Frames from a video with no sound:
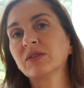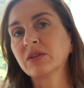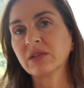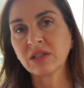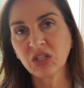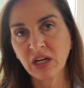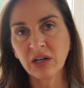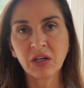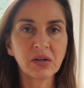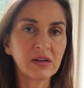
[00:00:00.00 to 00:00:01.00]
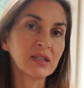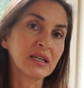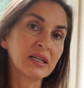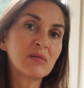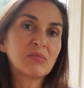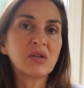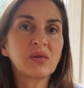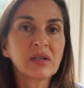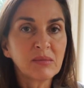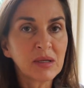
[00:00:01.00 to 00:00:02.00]
If you're in a chair, you don't have to get up, but
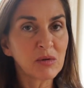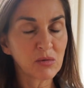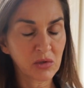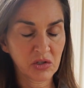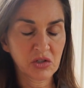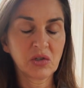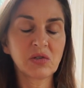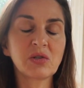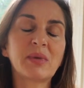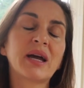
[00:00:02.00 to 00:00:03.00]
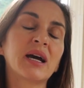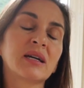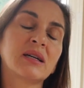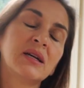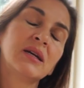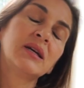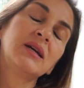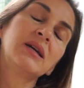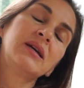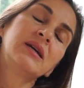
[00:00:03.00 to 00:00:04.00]
you can maybe roll your shoulders back.
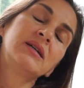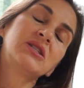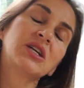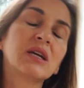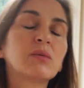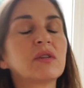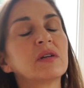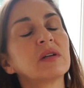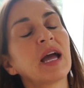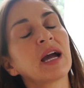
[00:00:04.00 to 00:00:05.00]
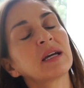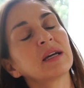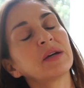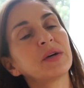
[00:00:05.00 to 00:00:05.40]
Check in with your neck.